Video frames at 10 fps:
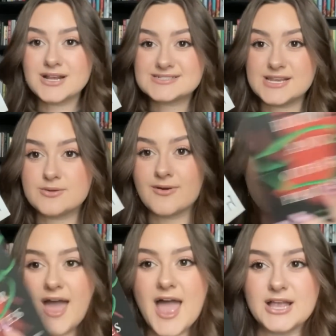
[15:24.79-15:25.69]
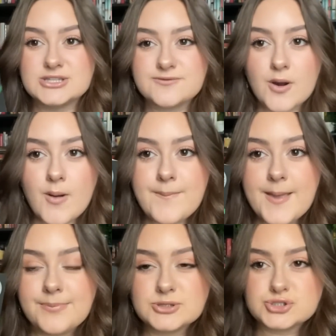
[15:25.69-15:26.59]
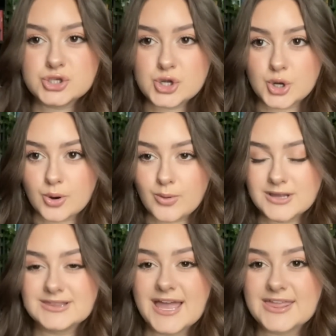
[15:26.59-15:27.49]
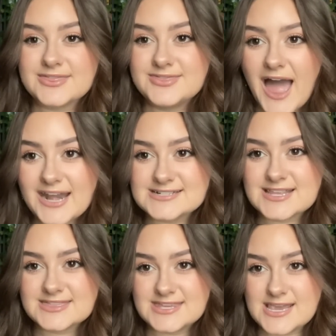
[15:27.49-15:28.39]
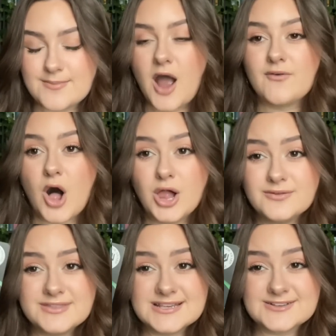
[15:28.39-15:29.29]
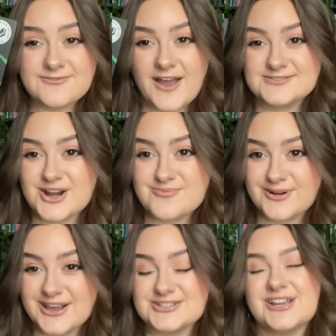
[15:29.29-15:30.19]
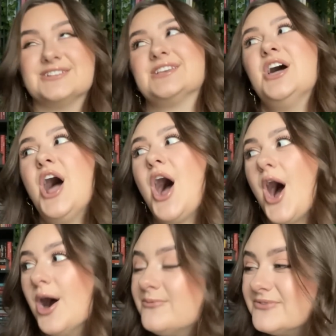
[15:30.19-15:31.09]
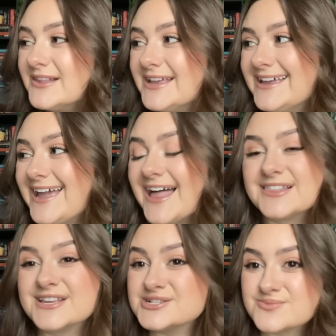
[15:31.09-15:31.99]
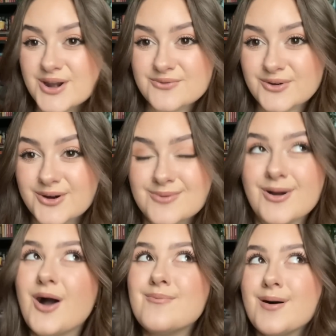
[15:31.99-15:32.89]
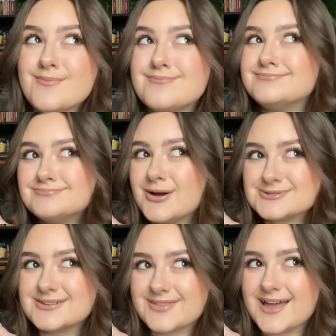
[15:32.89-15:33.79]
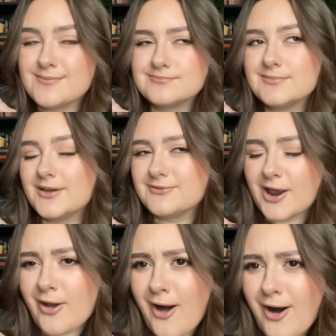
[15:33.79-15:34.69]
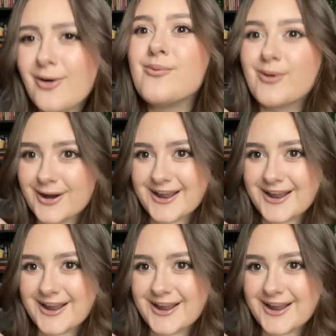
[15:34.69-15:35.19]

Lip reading: seek revenge for what people do. Like, that is the theme of all of these 5-star predictions. Hopefully, at least one of them, but most of them, if not all, work